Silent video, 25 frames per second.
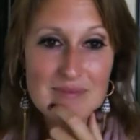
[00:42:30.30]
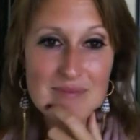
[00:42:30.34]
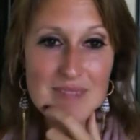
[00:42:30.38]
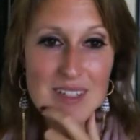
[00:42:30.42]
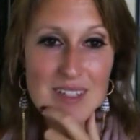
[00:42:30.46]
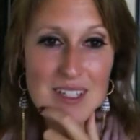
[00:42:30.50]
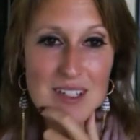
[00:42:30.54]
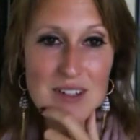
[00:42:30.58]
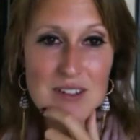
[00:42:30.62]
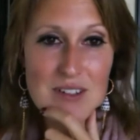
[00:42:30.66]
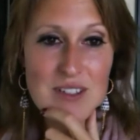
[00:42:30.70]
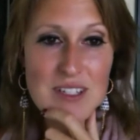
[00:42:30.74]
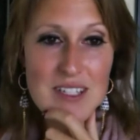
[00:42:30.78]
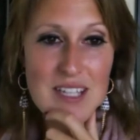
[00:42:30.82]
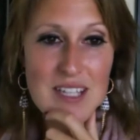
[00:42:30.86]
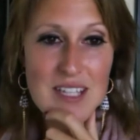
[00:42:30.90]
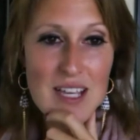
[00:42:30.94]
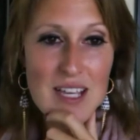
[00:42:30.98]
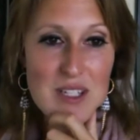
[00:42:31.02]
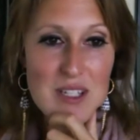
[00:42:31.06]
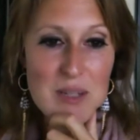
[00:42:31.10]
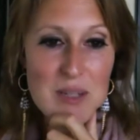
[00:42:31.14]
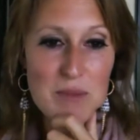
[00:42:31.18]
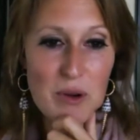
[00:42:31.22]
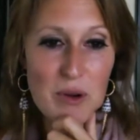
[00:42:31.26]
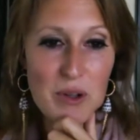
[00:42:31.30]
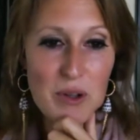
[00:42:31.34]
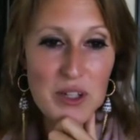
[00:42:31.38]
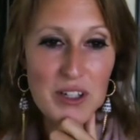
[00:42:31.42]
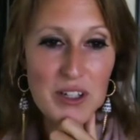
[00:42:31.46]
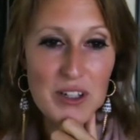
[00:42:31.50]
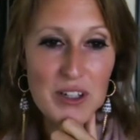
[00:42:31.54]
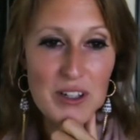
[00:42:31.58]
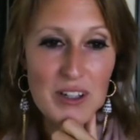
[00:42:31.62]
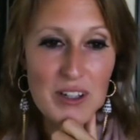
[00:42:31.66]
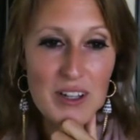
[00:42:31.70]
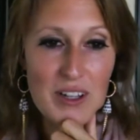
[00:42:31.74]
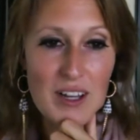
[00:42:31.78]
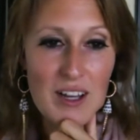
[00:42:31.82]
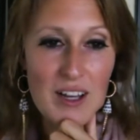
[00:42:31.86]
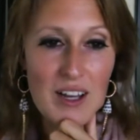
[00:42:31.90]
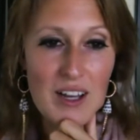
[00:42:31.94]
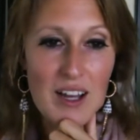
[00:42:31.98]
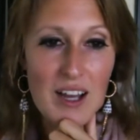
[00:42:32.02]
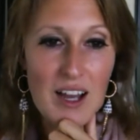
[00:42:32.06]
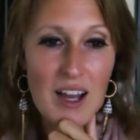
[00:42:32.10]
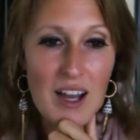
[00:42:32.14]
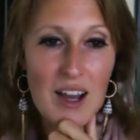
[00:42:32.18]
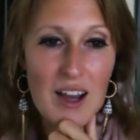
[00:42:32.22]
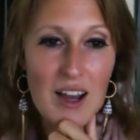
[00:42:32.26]
Here's a testimonial
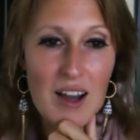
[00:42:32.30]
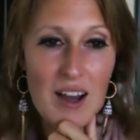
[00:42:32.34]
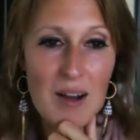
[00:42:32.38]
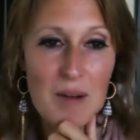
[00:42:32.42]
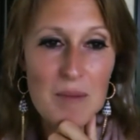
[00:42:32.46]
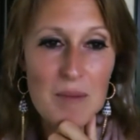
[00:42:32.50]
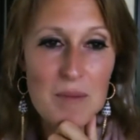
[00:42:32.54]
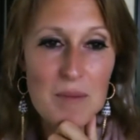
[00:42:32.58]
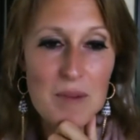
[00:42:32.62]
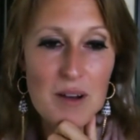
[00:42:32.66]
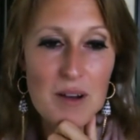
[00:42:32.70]
um,